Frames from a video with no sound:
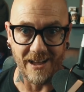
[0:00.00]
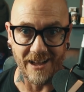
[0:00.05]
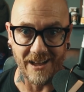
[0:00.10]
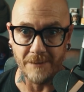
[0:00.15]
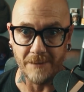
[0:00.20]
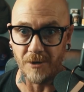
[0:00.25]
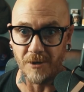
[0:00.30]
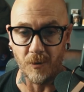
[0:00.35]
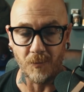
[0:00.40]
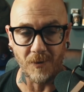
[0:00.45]

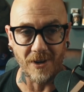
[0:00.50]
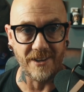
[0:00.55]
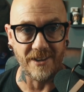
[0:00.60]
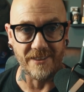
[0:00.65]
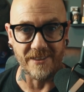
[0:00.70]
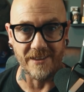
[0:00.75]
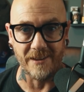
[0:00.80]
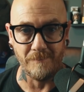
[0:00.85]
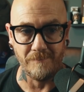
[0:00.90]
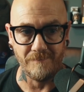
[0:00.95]
I'm not one
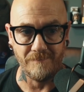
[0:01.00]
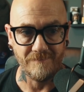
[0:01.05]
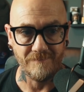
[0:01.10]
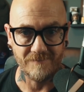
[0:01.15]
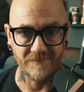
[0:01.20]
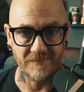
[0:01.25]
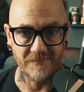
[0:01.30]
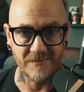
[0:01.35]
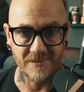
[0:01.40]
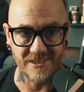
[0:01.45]
of them,
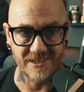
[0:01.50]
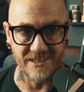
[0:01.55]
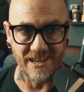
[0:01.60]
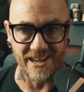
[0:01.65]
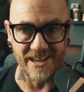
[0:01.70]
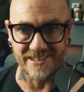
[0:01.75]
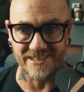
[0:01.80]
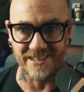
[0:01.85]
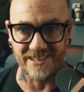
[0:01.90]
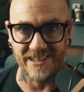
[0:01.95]

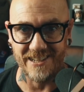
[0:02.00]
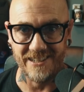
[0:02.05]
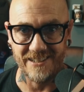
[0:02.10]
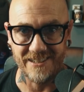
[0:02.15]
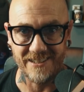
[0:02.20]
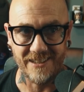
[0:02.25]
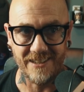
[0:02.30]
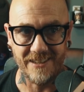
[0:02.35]
sadly.